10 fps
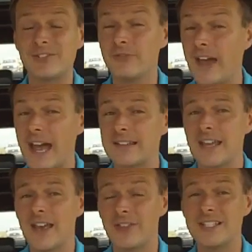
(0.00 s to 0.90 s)
In fact,
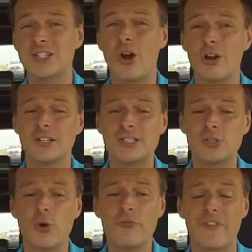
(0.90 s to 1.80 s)
this car is
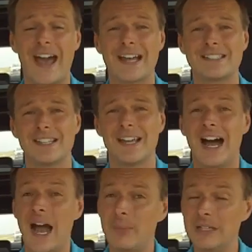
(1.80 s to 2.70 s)
so fast,
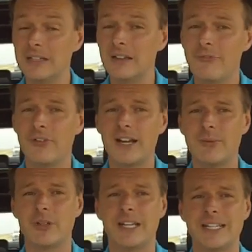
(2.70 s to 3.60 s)
I'm a little afraid
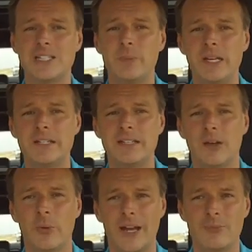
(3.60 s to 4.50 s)
I'm going to get a speeding
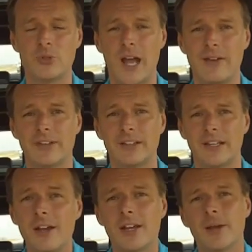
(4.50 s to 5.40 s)
ticket when I'm
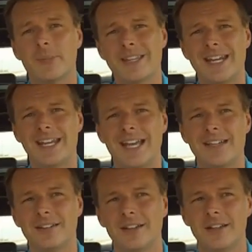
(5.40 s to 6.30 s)
driving. But then again,